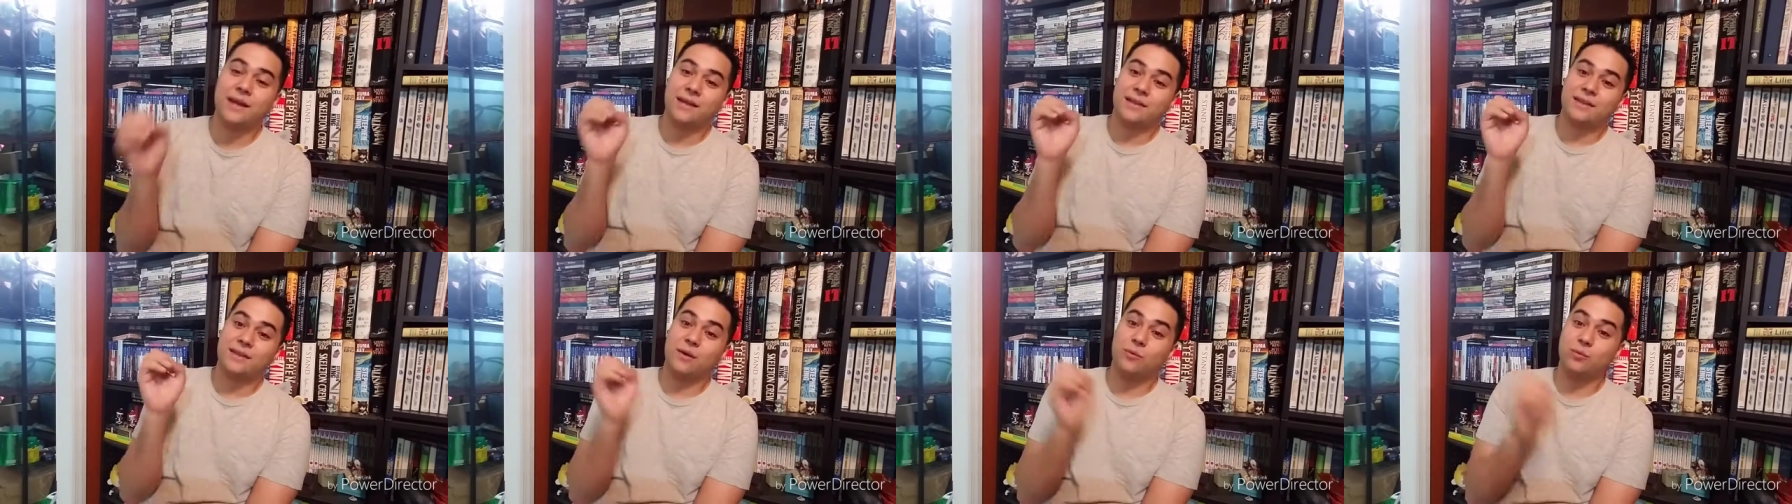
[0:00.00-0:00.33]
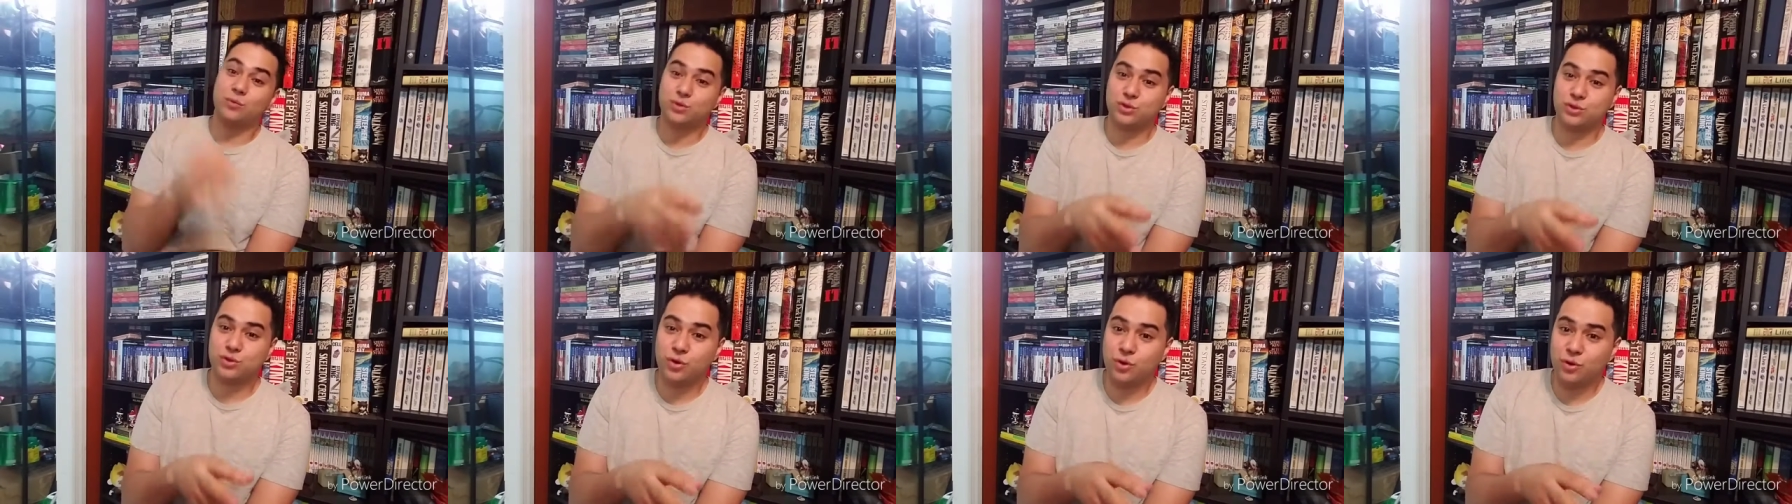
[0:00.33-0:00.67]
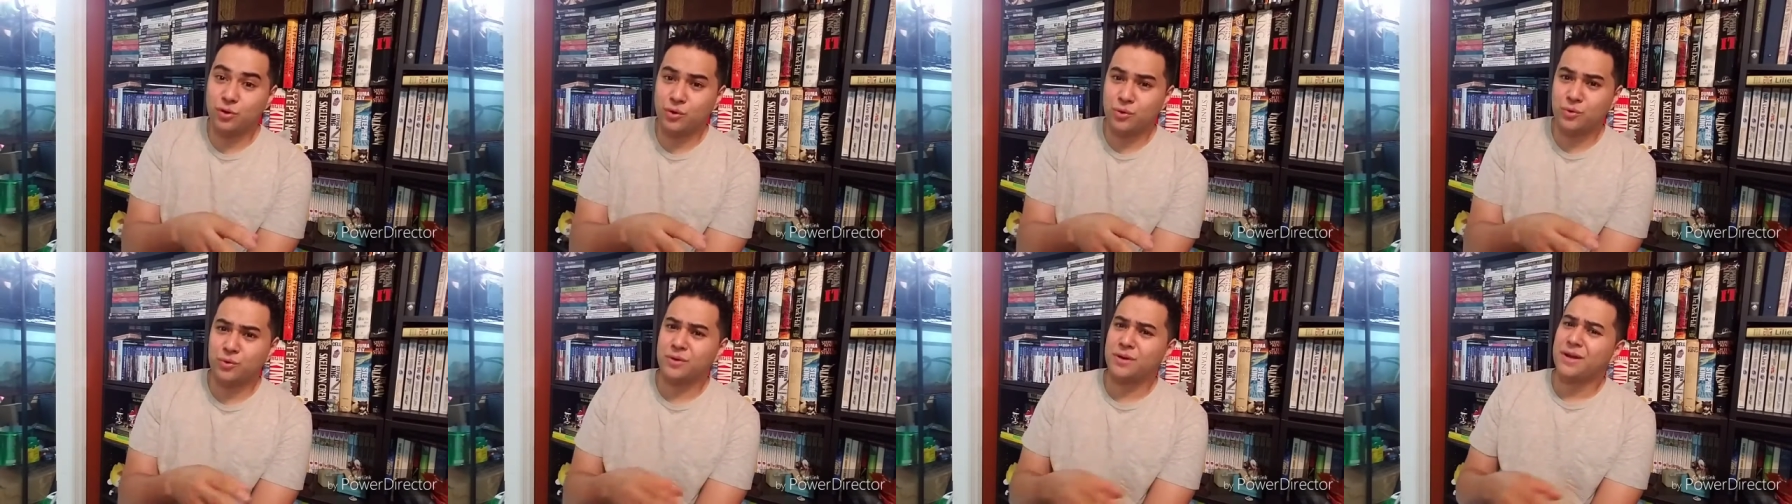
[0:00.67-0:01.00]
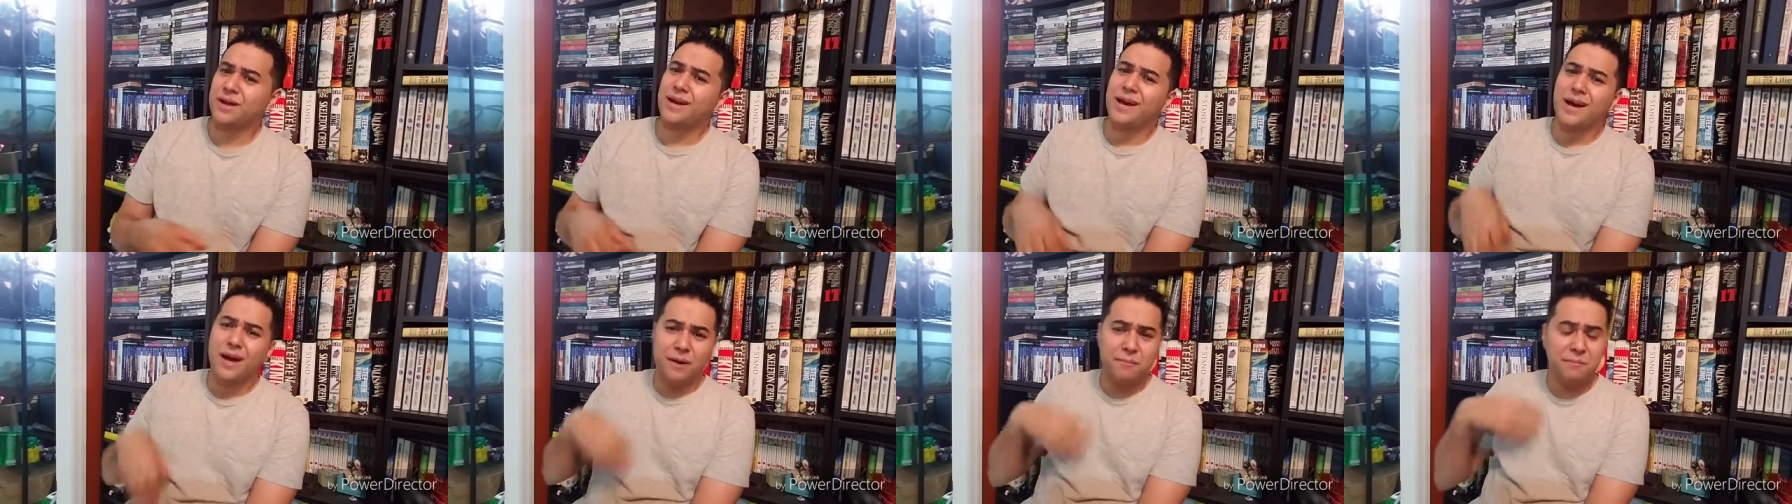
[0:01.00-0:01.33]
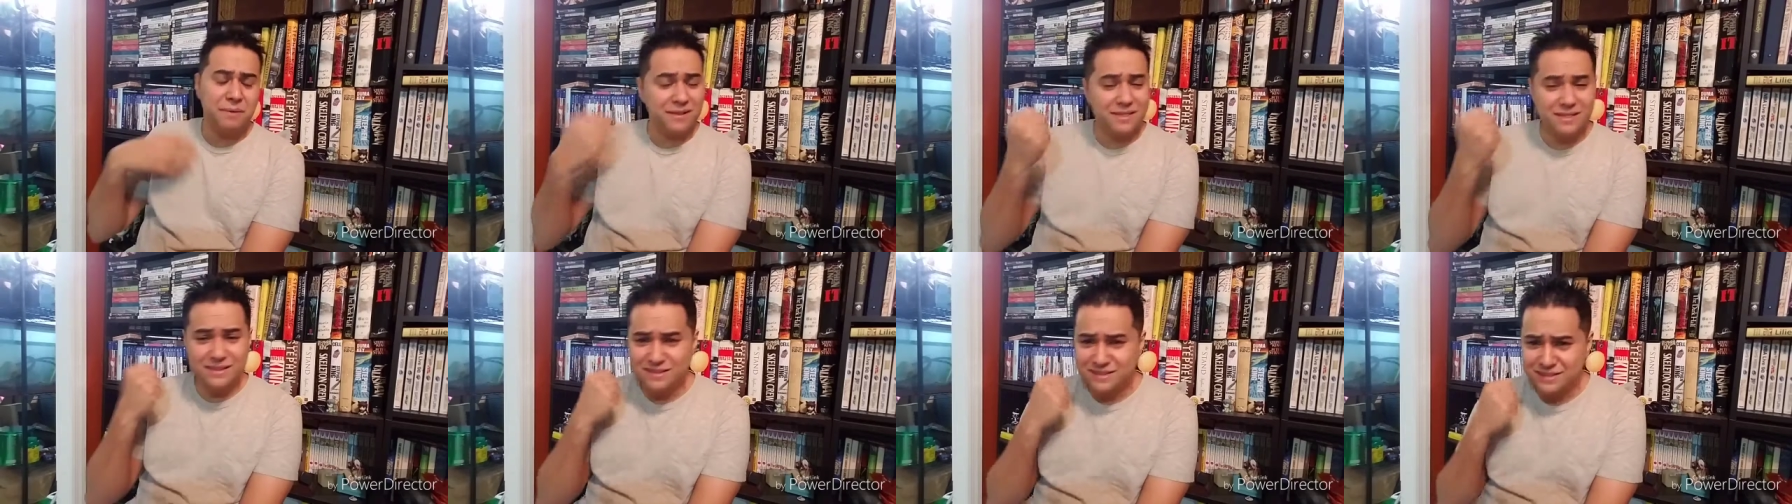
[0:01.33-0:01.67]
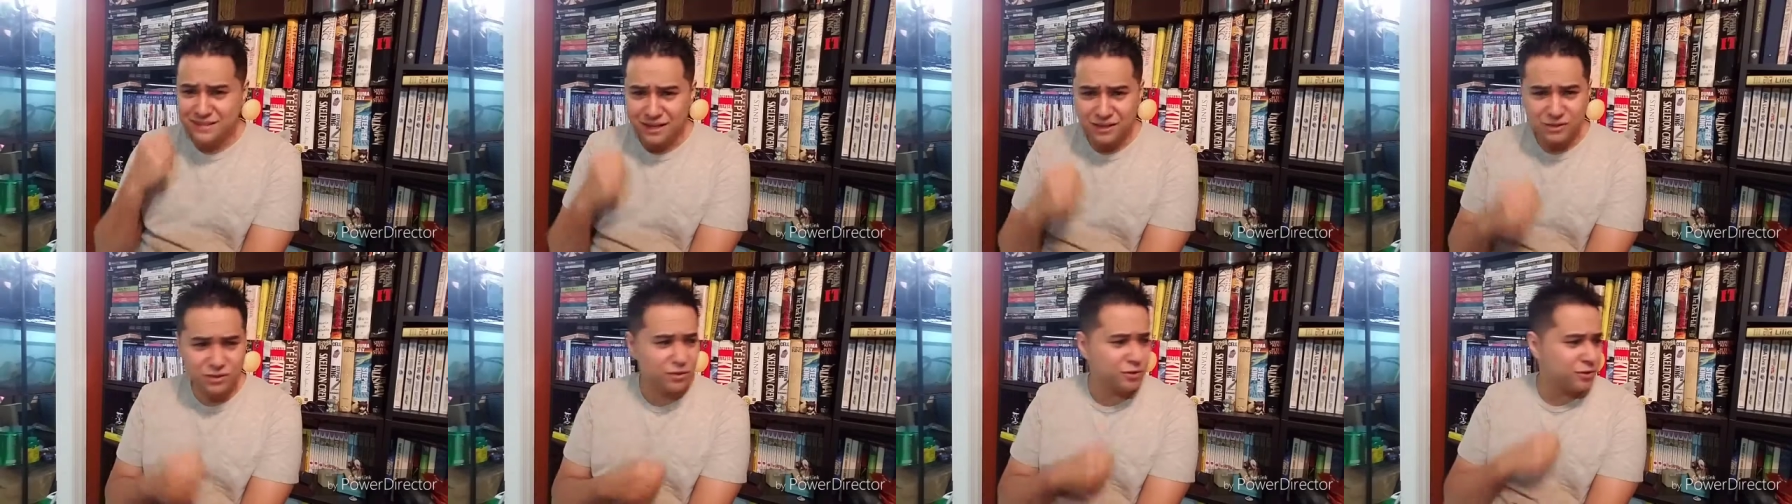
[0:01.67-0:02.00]
that was told about this
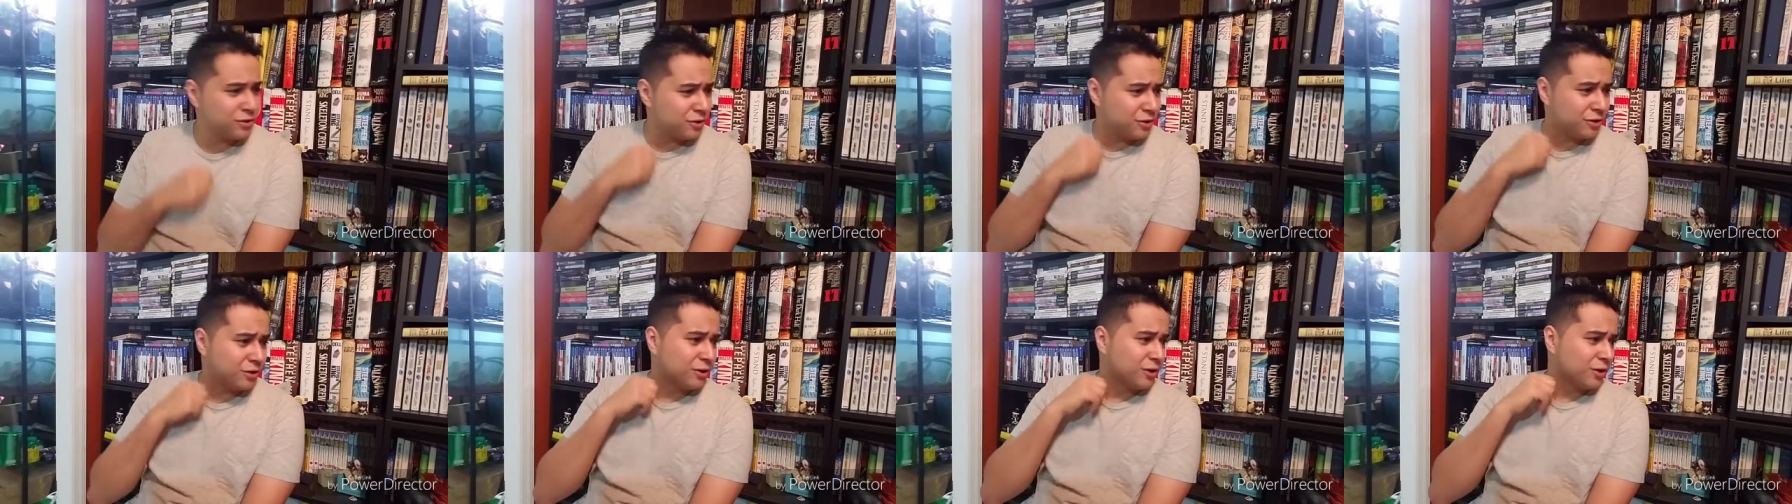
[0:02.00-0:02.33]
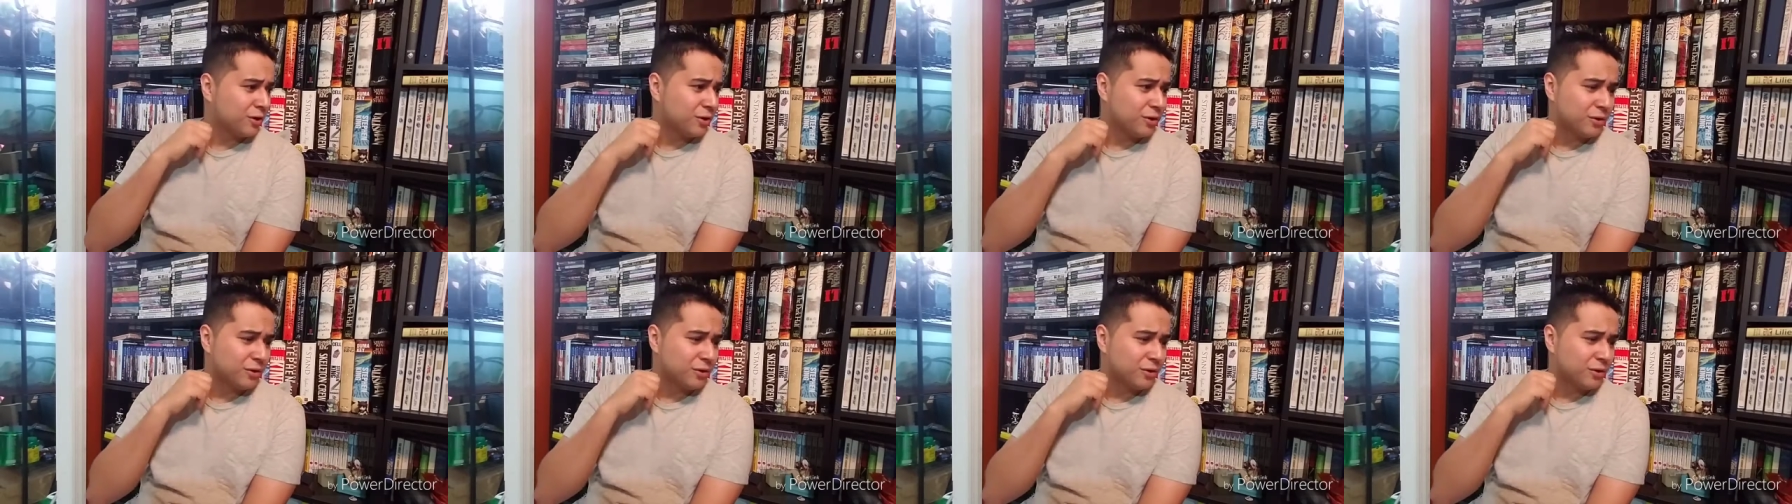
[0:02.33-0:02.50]
doctor